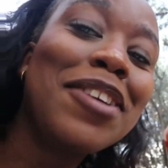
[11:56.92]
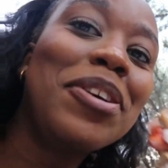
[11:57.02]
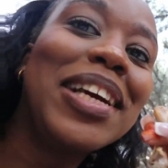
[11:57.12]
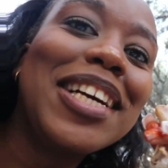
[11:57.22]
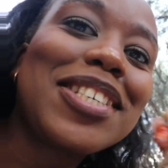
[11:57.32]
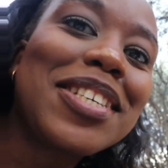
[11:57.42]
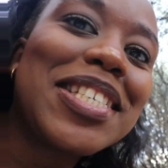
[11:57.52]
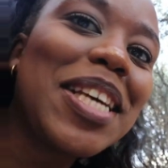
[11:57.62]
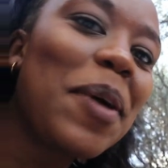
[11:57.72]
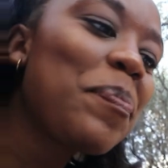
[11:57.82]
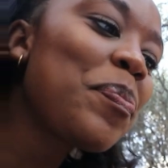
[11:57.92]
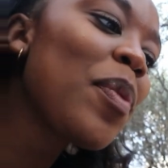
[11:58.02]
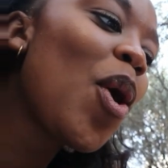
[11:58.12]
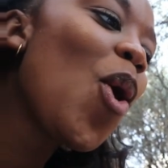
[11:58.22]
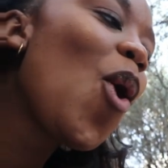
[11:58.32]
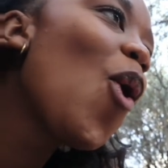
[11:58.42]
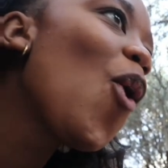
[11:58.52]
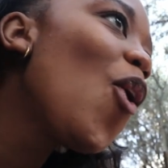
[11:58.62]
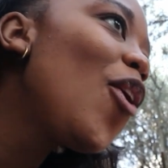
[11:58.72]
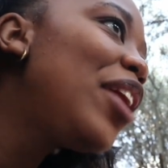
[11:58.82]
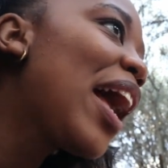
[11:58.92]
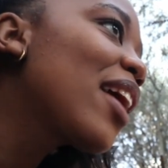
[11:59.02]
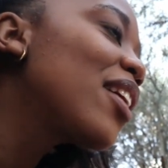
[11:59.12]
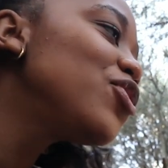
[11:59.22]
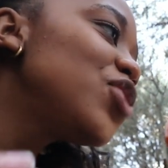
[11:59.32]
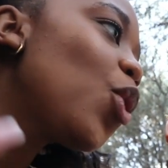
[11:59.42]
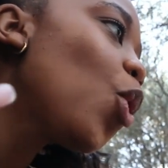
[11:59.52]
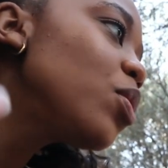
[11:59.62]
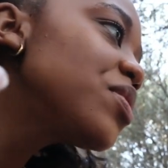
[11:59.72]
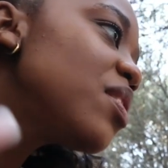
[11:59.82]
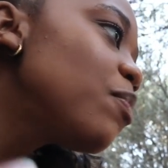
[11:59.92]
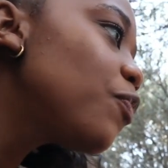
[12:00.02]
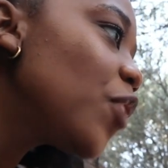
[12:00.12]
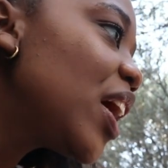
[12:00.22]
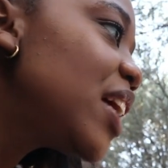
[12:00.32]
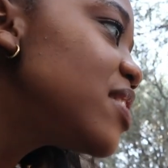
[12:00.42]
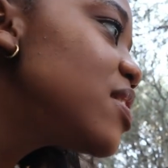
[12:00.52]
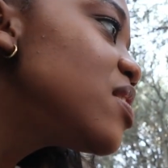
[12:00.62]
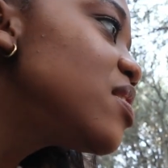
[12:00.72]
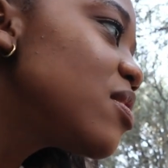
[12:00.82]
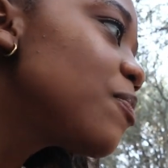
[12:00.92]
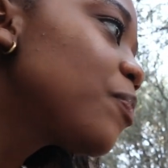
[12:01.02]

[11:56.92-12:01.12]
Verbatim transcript: in a relationship or like your wholesome friends,